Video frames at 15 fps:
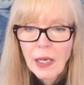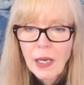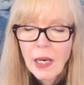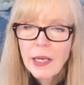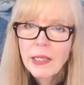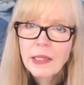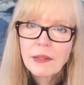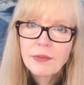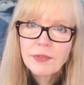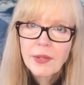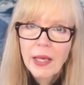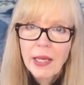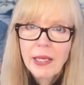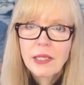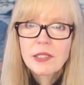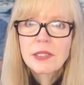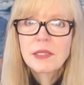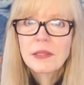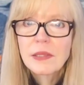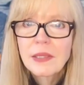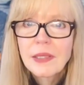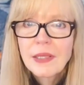And I give thanks
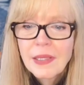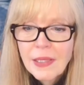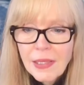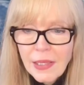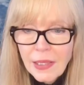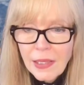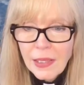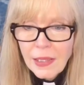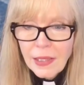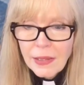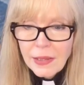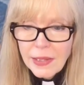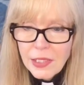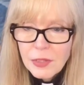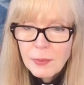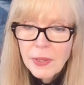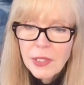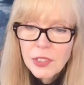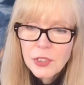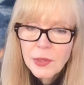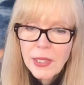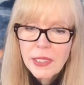that his
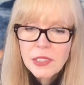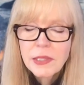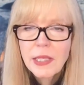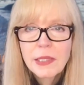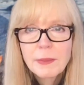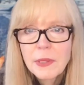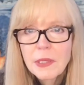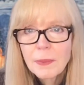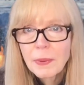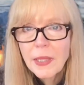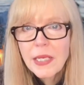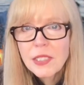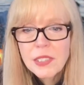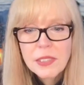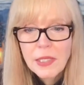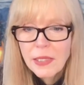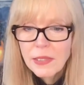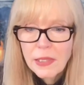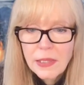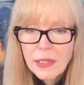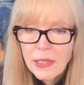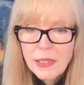ministry has led me to places I
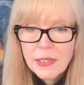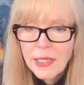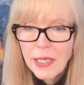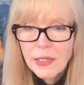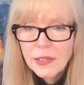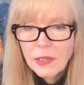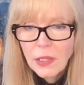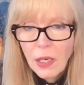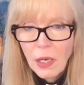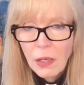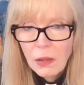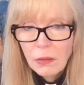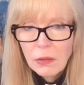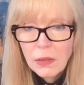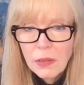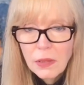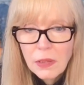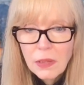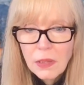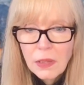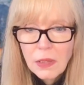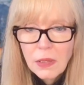didn't intend to go.
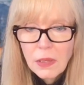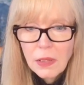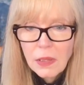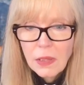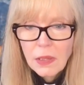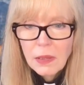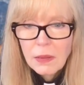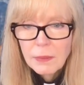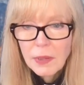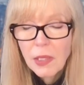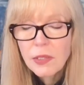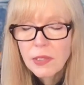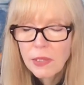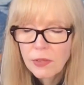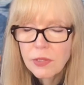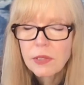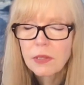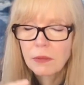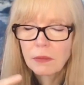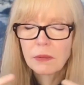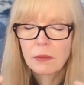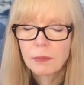Because here's
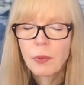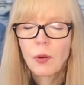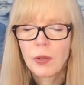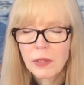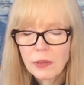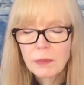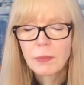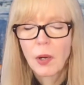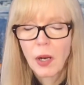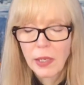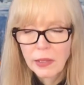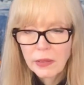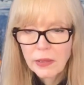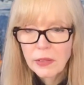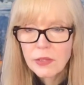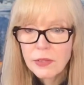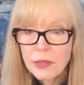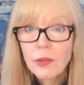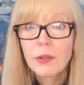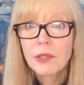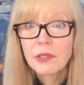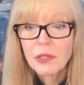the important part. Here's the
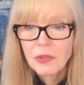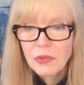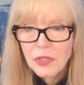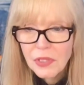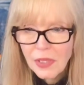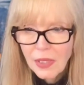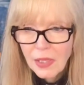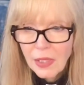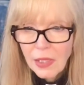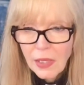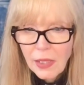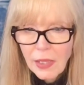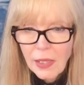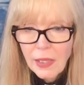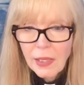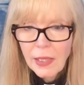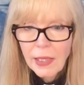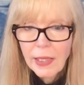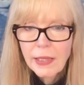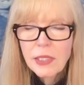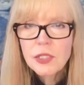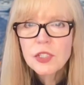good news.
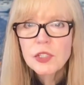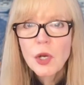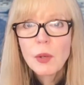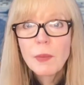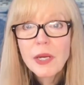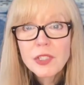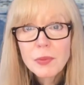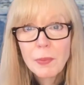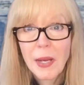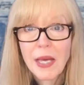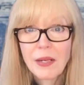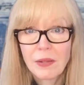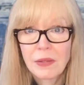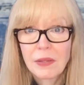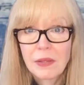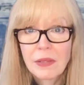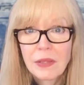It is so much better